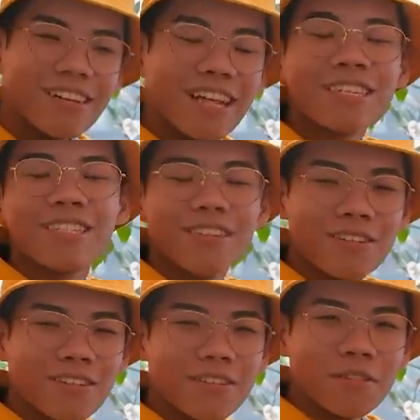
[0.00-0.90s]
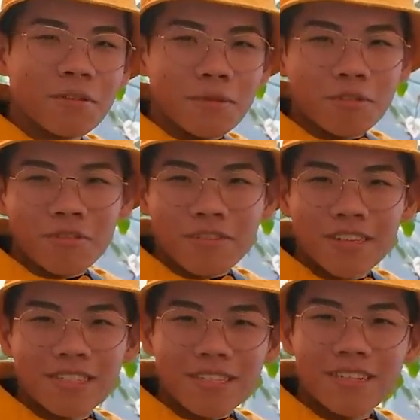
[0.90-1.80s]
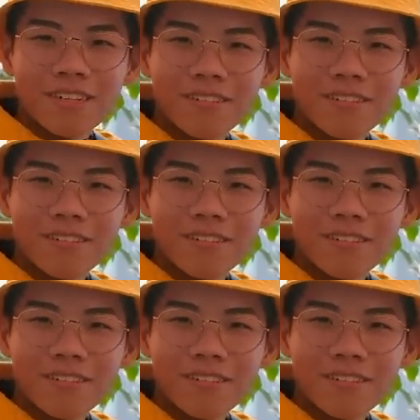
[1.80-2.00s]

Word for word: Last year, they're mutual friends, I think.